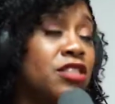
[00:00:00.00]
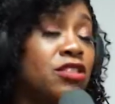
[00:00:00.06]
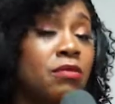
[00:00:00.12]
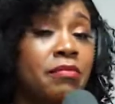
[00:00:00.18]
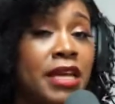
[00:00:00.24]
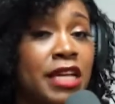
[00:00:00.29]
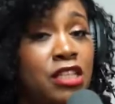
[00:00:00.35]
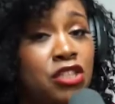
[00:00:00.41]
So
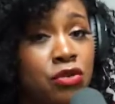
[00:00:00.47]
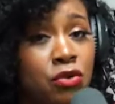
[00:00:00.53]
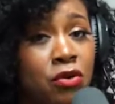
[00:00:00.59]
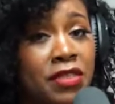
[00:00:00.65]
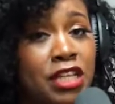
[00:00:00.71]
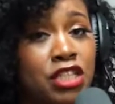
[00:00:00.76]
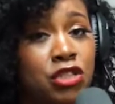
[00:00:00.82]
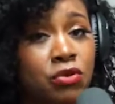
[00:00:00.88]
make
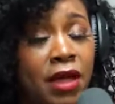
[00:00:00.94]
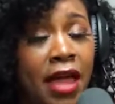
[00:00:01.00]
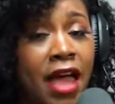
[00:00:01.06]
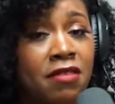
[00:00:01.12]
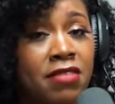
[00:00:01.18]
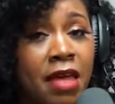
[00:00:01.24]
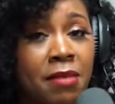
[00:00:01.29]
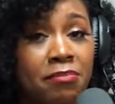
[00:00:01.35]
sure that you
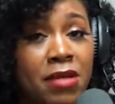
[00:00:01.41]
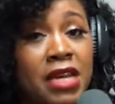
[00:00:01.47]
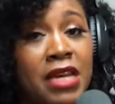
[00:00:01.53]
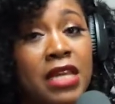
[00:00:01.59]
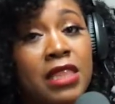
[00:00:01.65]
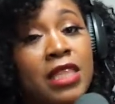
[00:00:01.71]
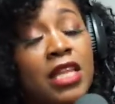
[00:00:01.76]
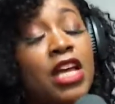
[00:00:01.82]
have that
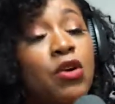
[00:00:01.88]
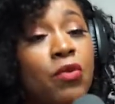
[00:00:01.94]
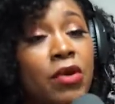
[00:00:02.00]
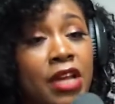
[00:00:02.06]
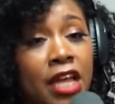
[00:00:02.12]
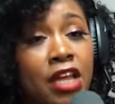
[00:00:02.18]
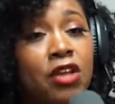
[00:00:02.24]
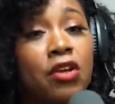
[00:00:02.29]
money
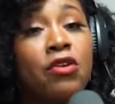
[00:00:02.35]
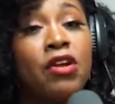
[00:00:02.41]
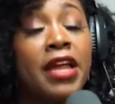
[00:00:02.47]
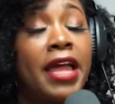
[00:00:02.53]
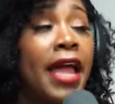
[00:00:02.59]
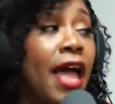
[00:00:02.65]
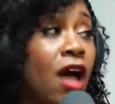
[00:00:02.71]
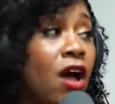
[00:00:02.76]
liquid in your
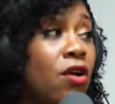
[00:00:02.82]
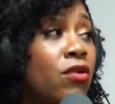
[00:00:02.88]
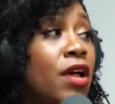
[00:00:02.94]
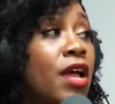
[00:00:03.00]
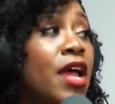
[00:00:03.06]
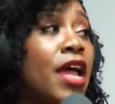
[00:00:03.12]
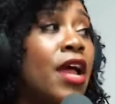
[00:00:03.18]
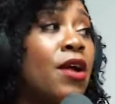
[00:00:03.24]
account
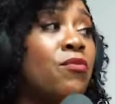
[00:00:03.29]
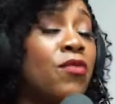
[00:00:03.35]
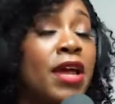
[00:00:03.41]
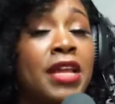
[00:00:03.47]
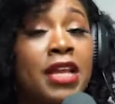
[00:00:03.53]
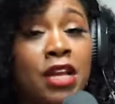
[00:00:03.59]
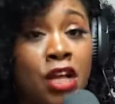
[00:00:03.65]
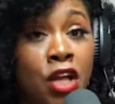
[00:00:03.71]
and
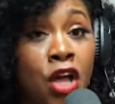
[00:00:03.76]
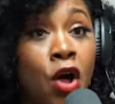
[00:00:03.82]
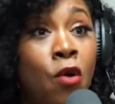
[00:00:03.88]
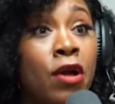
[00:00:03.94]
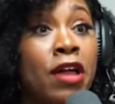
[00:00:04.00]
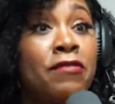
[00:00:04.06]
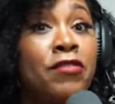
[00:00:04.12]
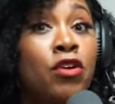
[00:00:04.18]
ready to
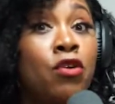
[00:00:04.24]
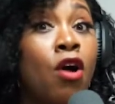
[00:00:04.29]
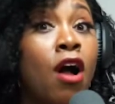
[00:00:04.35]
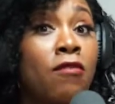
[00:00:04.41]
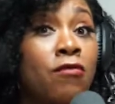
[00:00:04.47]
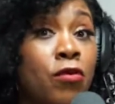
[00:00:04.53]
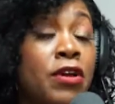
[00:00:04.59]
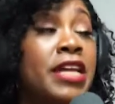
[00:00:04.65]
go if your
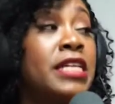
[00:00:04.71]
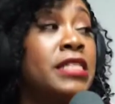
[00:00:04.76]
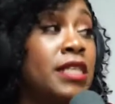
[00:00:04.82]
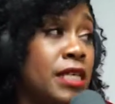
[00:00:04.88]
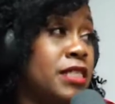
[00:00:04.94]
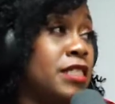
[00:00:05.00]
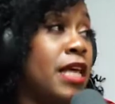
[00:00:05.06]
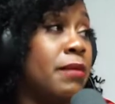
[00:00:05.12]
offer is
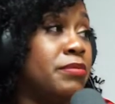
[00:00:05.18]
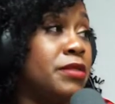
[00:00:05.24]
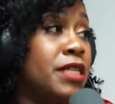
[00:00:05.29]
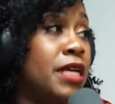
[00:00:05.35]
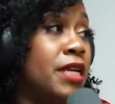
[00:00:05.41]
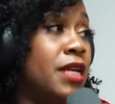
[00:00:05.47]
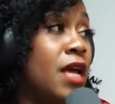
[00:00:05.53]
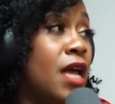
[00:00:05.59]

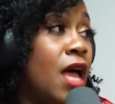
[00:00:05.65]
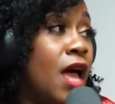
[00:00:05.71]
accepted.